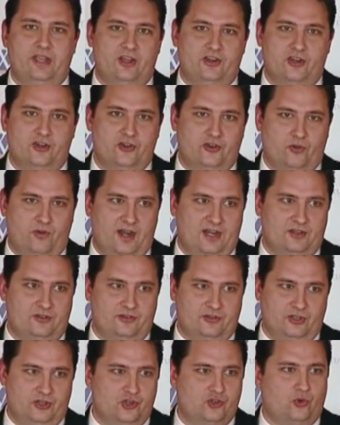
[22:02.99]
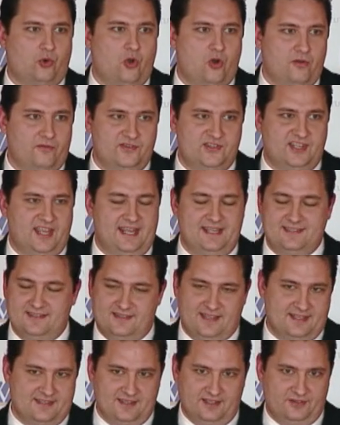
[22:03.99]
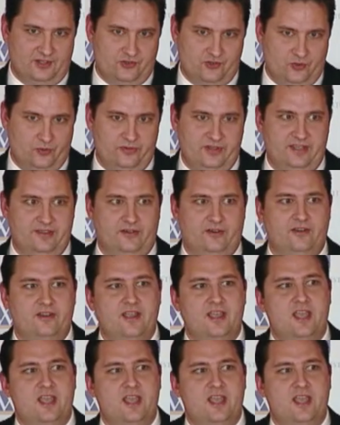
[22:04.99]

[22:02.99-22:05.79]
under direct control of states. That's not the truth either.